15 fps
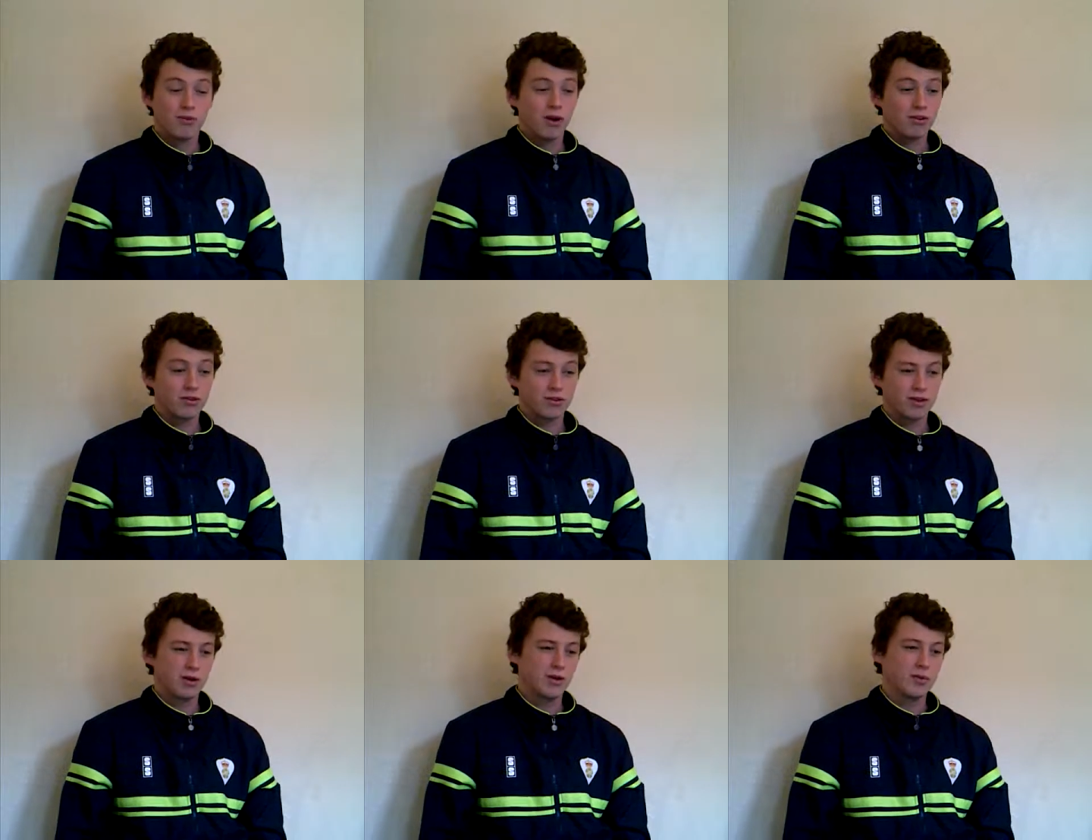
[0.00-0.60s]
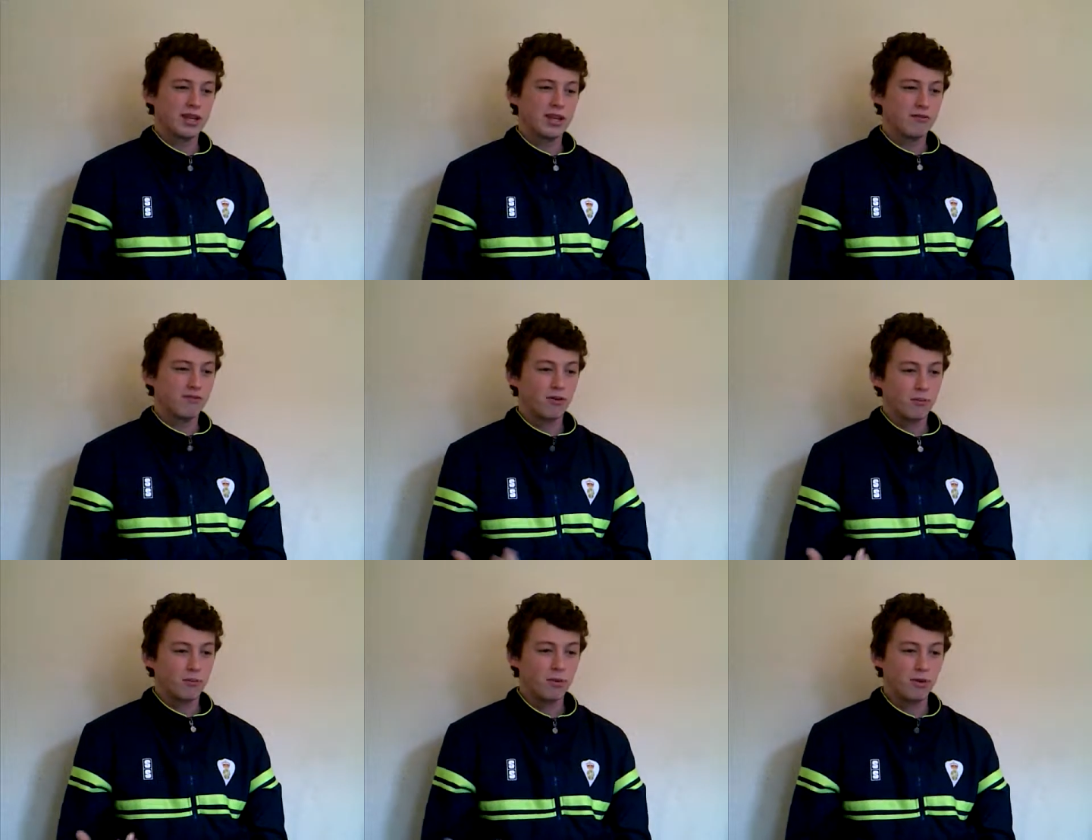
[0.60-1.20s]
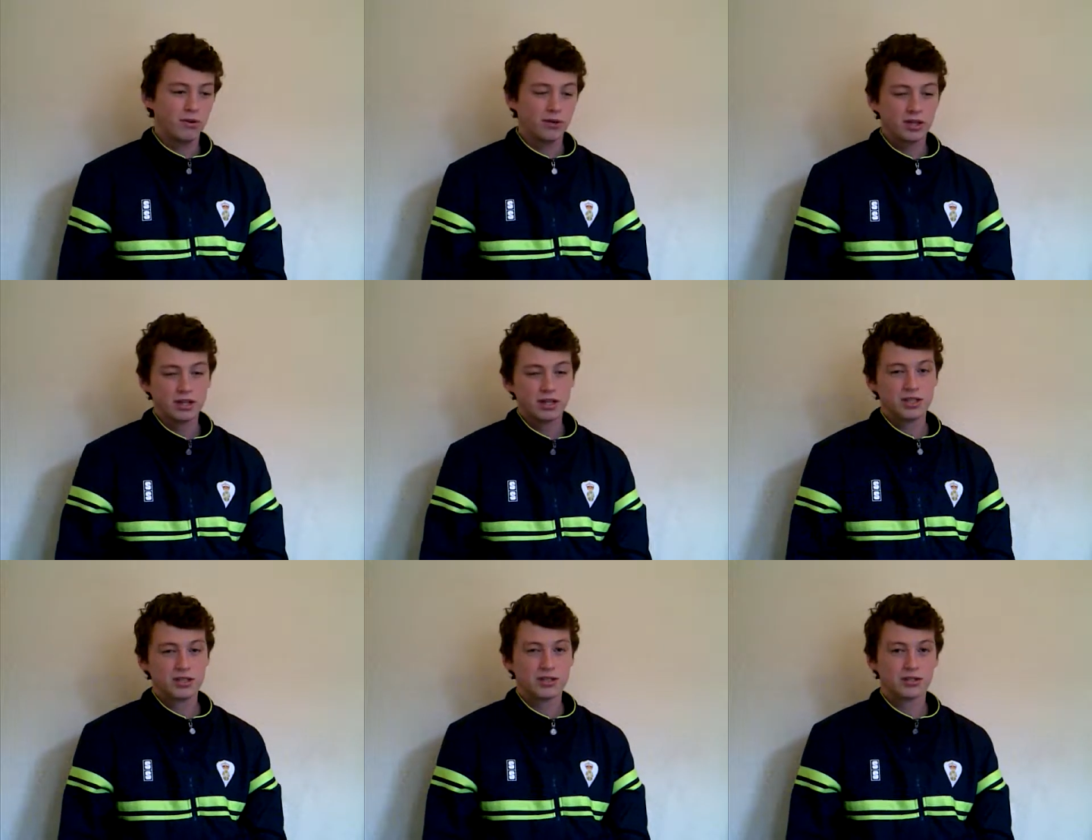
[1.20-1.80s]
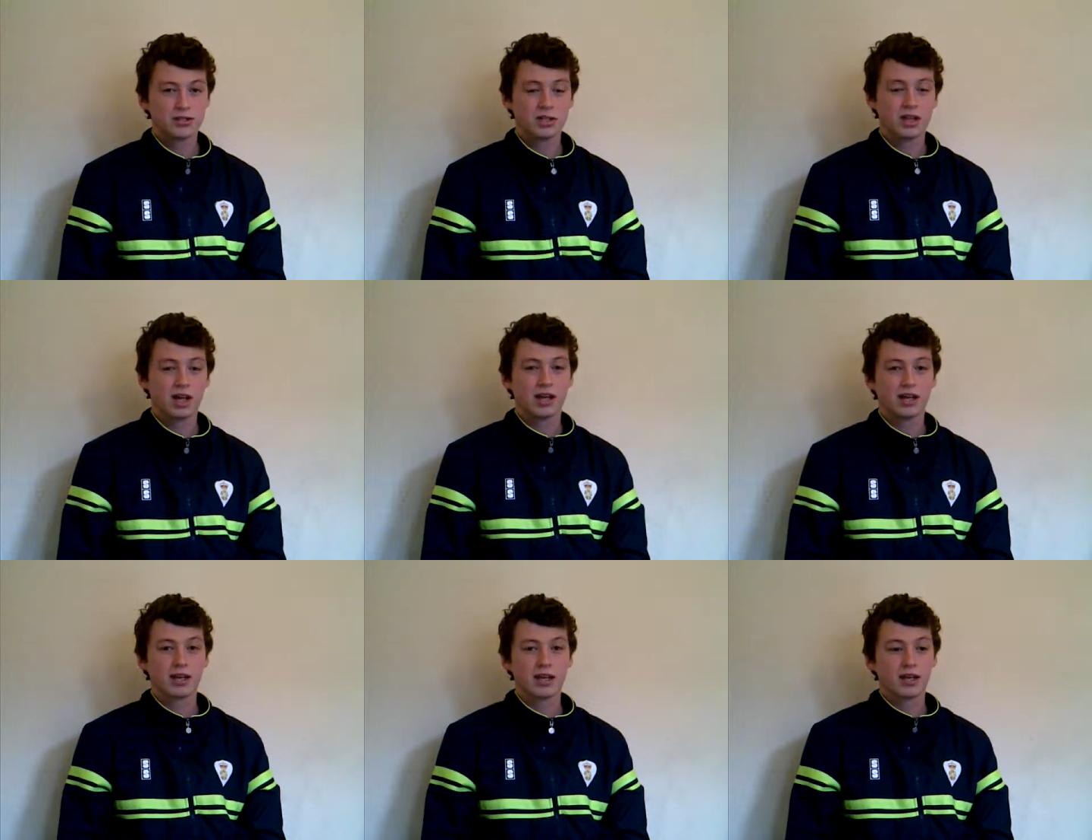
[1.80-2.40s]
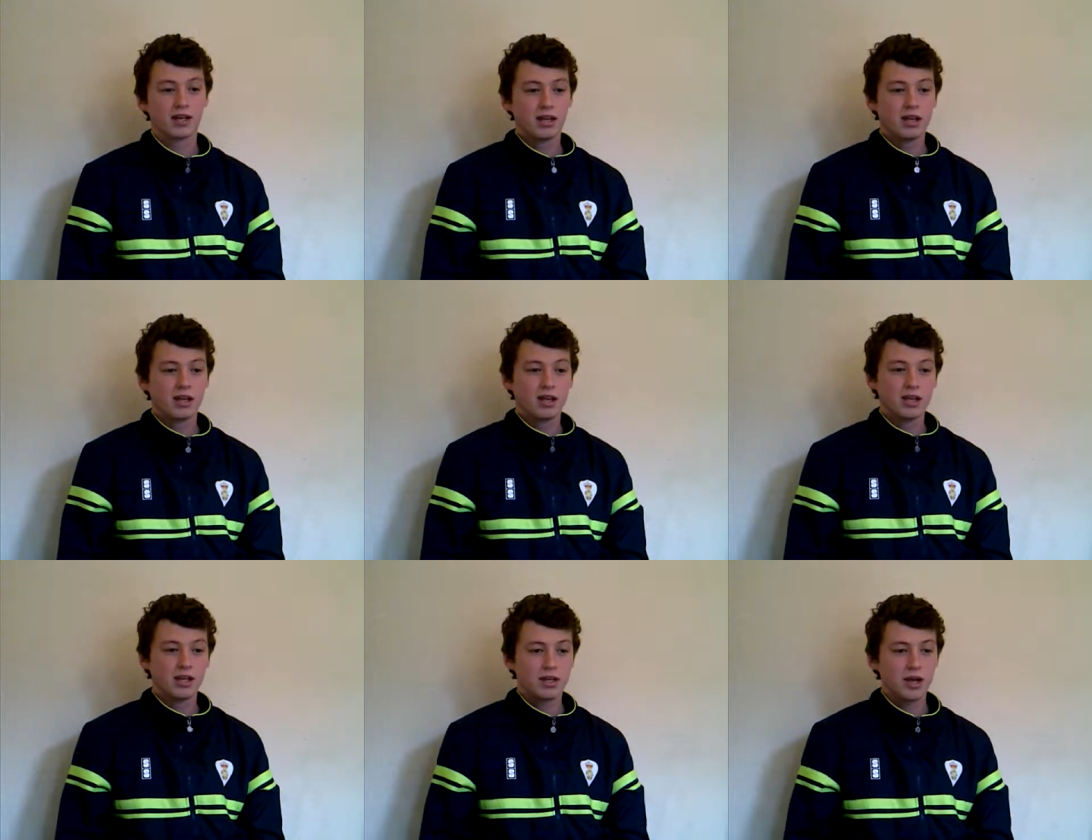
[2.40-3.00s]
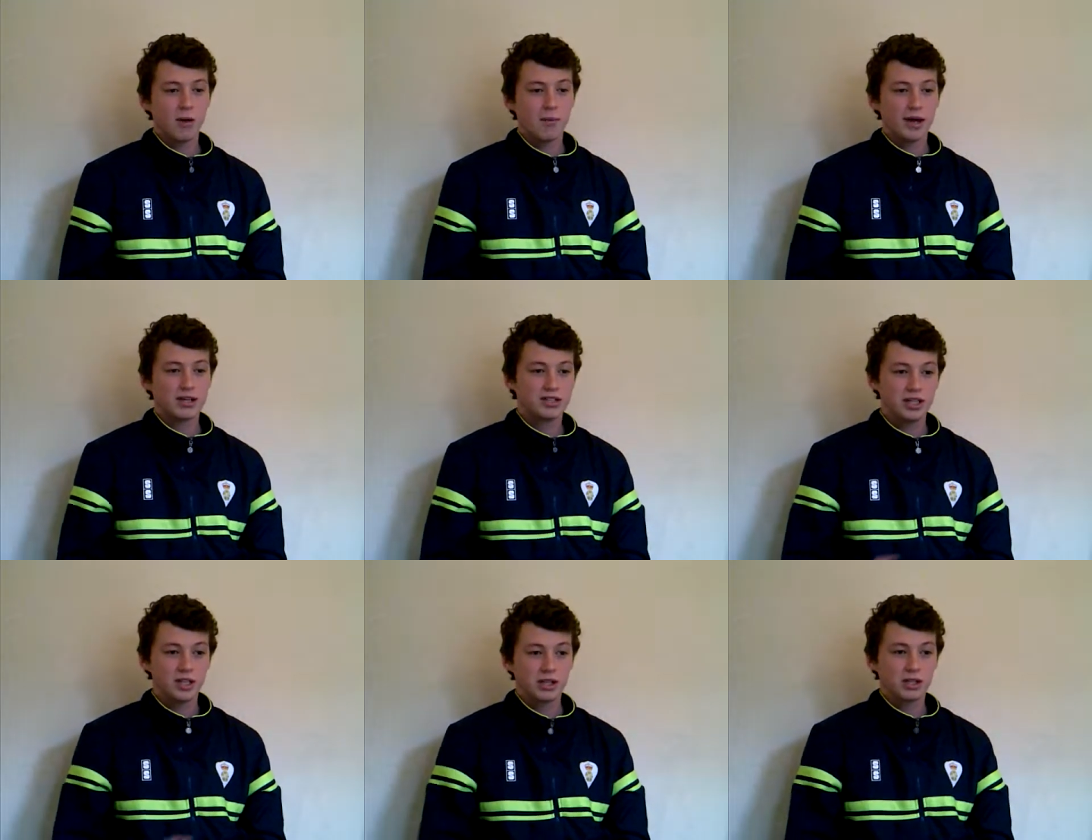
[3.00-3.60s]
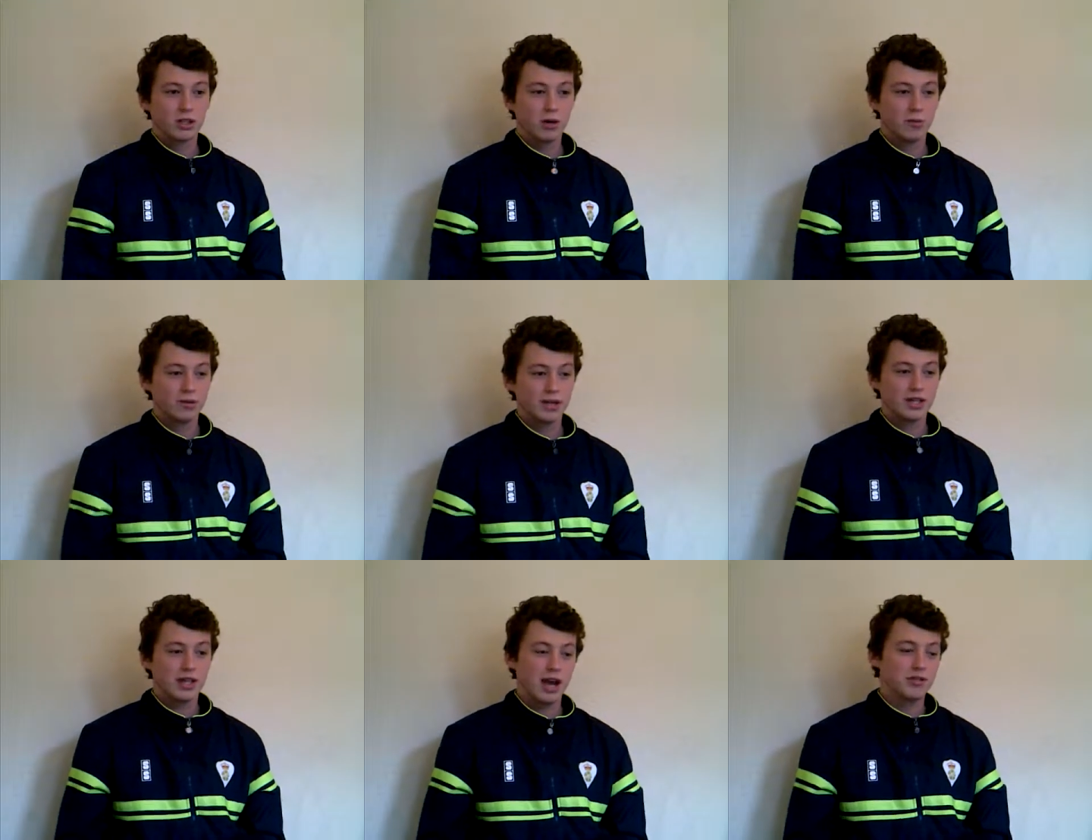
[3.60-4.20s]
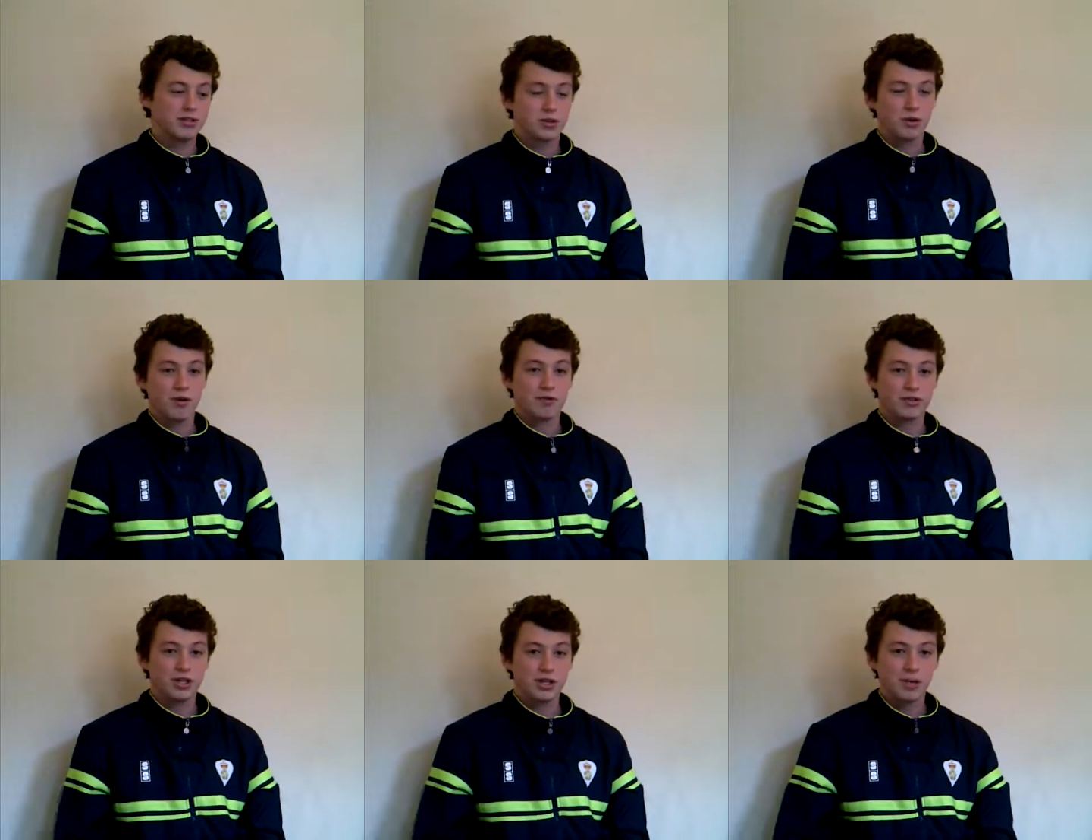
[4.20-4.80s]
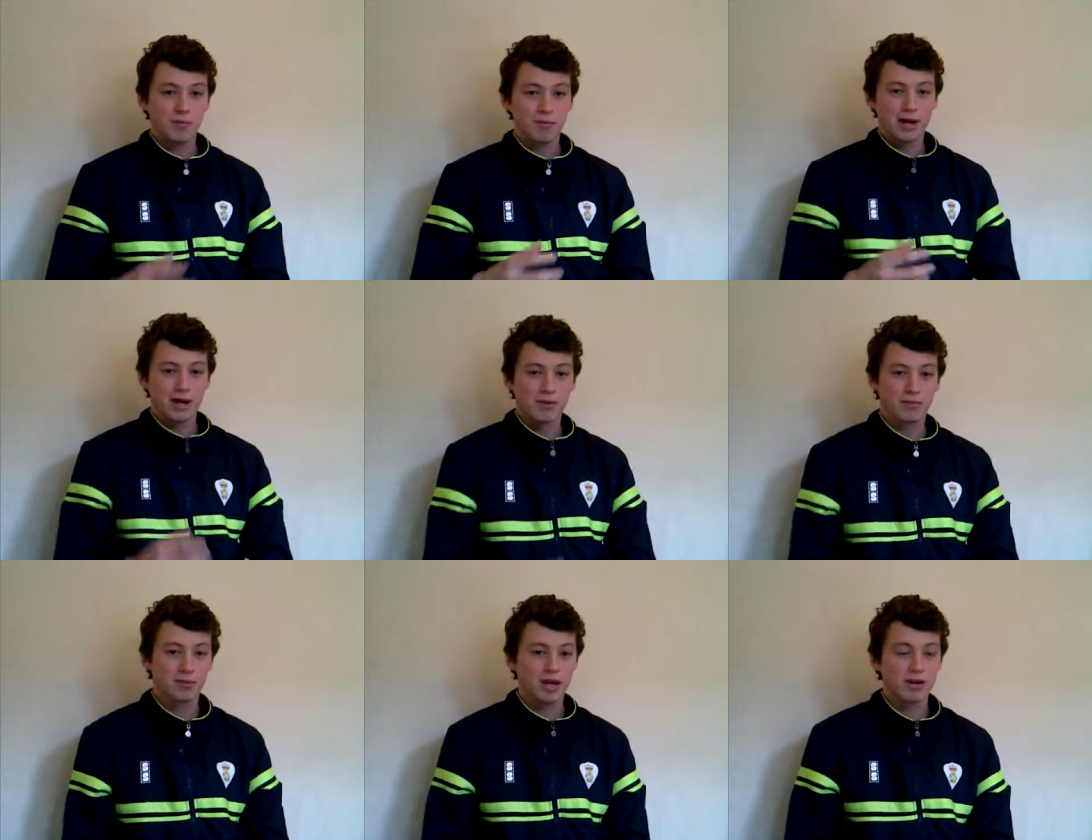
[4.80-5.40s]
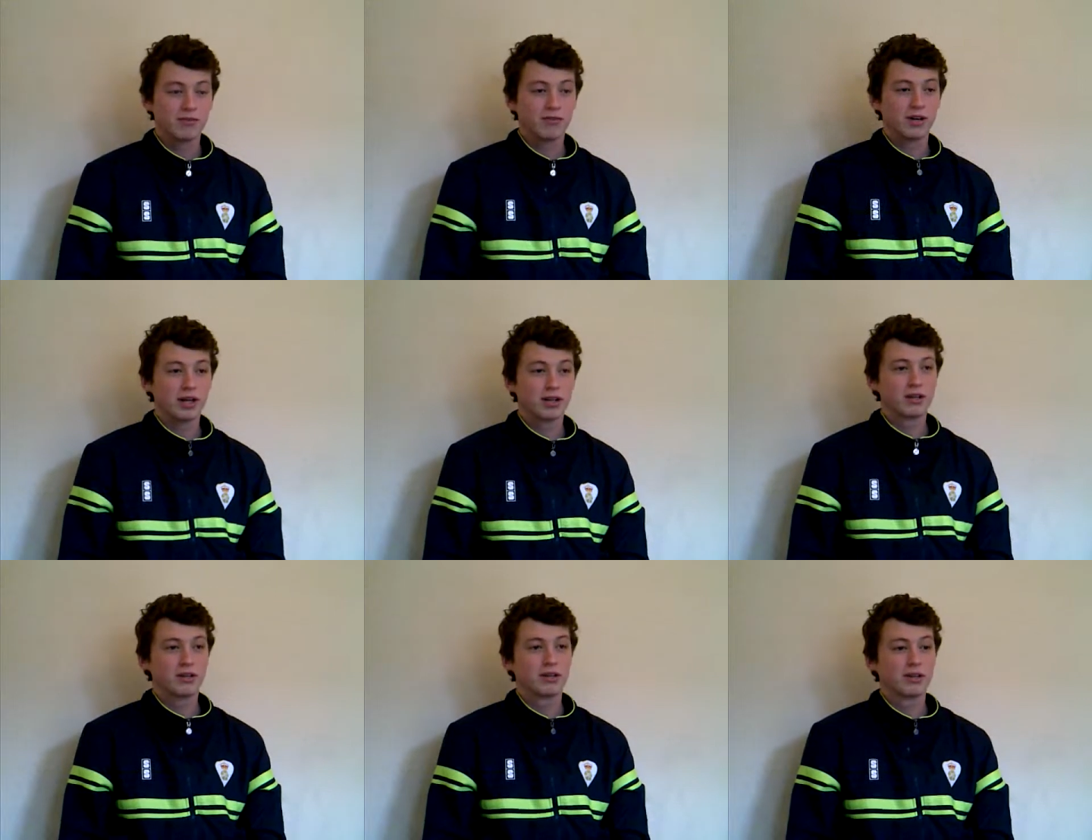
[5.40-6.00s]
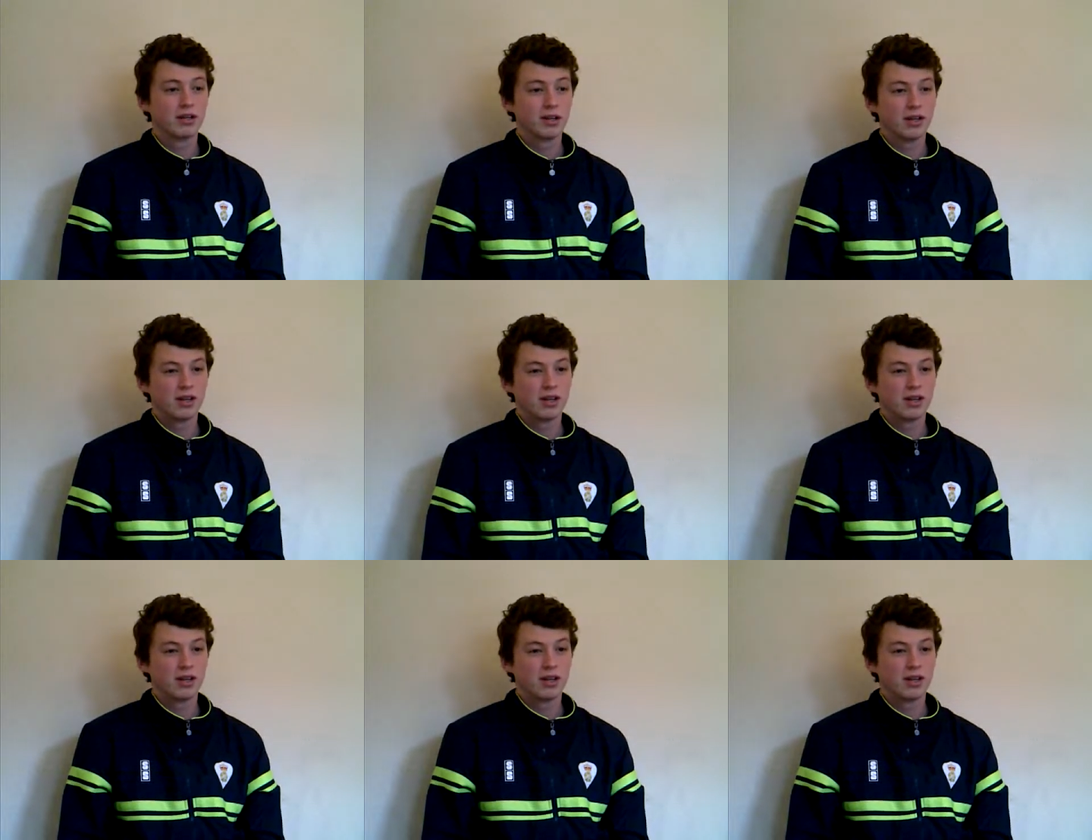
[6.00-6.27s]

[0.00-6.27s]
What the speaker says: Rather than within the football, it's just like you go back to your club and then every so often you come back and play for England.